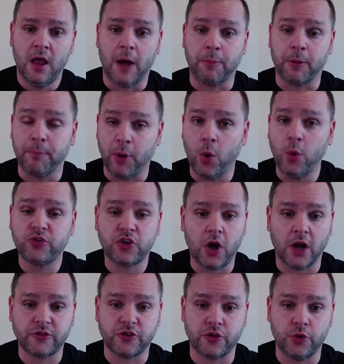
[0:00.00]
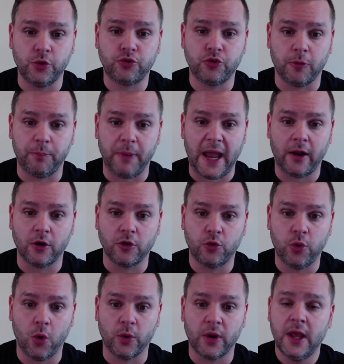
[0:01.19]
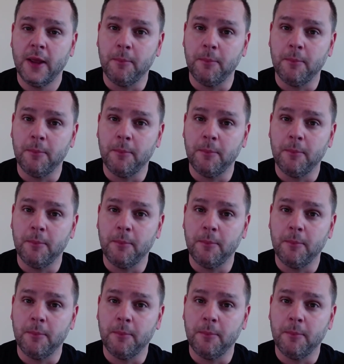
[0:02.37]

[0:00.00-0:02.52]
a proposed constitutional ban on, quote,